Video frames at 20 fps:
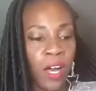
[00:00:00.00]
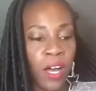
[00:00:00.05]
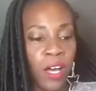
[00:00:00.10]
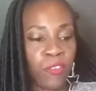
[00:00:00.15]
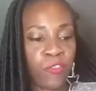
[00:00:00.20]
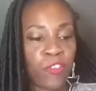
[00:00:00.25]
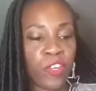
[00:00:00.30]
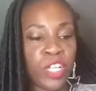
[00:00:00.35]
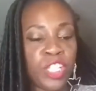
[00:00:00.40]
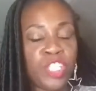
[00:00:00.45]

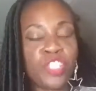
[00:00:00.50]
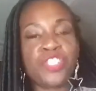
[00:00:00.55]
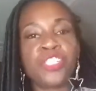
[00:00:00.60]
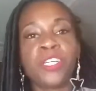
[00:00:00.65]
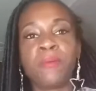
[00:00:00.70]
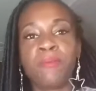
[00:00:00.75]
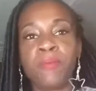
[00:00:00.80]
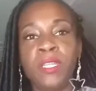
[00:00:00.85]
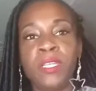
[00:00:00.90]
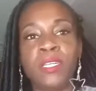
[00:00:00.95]
a
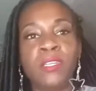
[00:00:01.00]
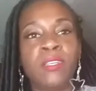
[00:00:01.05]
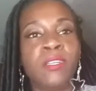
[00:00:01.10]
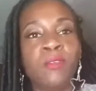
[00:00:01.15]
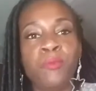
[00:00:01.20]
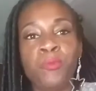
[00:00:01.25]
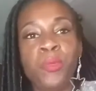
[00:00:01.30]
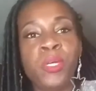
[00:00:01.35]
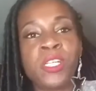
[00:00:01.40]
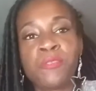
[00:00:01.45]
friendship that
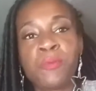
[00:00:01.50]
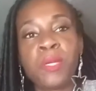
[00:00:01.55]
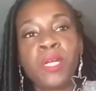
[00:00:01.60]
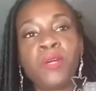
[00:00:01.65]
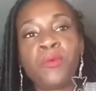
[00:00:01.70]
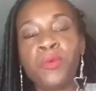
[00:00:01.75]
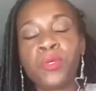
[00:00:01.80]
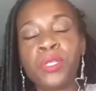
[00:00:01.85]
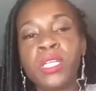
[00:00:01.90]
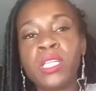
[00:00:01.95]
has been
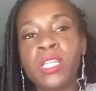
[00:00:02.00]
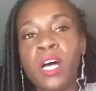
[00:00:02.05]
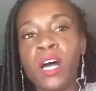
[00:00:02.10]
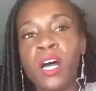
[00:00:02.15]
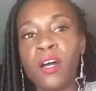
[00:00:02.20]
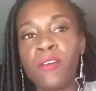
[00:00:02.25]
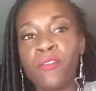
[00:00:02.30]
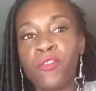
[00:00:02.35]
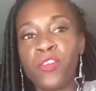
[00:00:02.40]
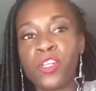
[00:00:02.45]
a really
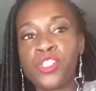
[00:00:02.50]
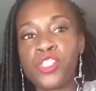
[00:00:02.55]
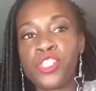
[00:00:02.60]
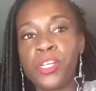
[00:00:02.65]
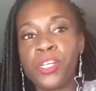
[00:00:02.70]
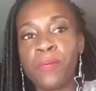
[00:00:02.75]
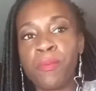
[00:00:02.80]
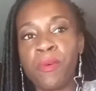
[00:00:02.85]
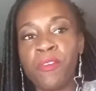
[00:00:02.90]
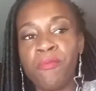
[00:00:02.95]
long
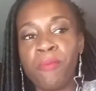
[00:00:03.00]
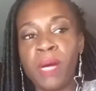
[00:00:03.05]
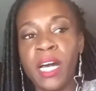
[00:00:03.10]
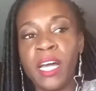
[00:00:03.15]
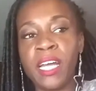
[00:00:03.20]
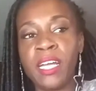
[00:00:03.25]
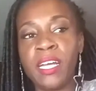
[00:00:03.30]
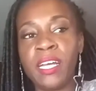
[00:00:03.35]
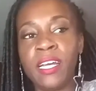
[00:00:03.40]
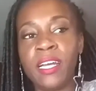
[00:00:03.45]
friendship of
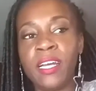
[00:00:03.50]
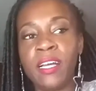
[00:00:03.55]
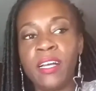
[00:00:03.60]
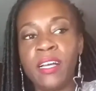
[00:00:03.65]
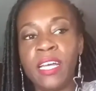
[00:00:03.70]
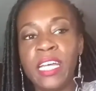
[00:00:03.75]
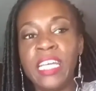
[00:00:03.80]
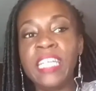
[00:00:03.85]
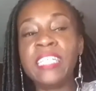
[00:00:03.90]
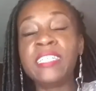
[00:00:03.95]
mine
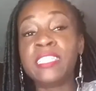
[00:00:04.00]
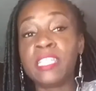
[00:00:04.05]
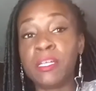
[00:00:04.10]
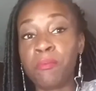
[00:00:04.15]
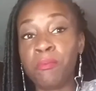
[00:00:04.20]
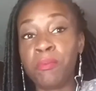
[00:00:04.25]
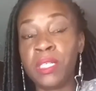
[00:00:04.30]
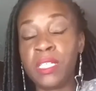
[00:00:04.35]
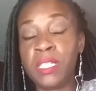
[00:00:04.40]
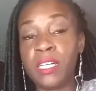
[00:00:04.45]

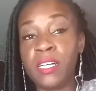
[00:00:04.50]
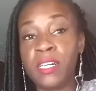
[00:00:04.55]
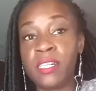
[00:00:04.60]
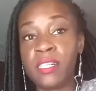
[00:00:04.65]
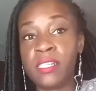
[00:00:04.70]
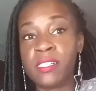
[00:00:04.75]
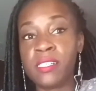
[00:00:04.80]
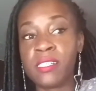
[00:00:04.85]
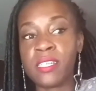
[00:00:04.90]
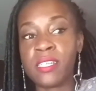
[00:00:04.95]
ended
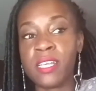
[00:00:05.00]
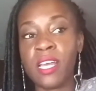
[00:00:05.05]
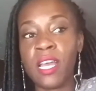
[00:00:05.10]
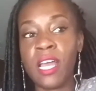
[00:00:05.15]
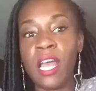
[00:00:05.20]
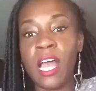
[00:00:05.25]
because